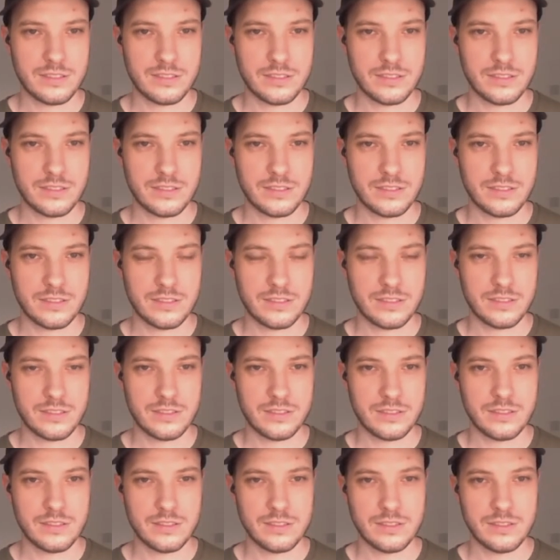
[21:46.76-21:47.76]

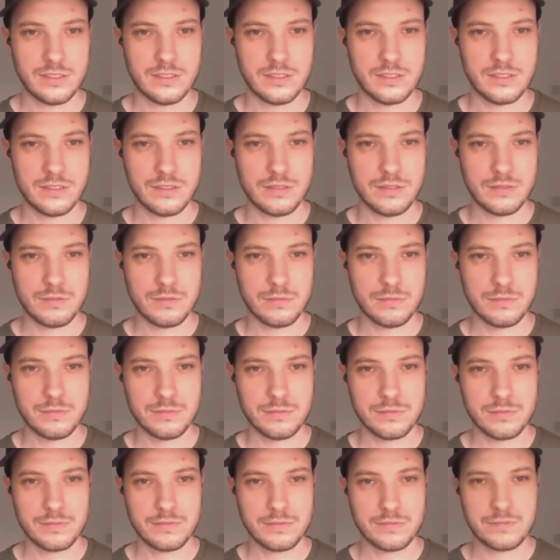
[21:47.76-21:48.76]

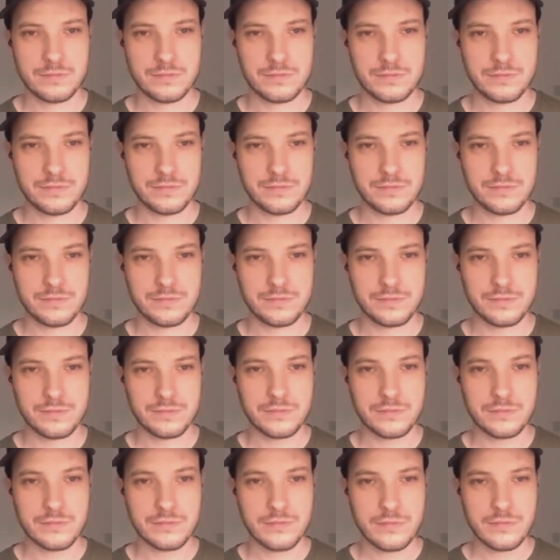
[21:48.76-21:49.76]

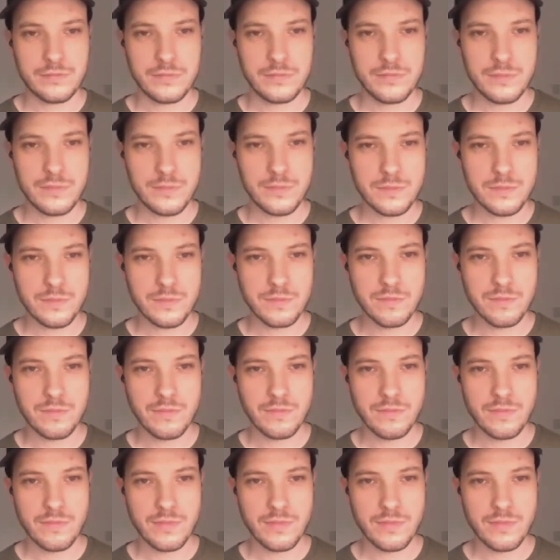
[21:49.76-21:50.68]
No words are spoken by the person on screen.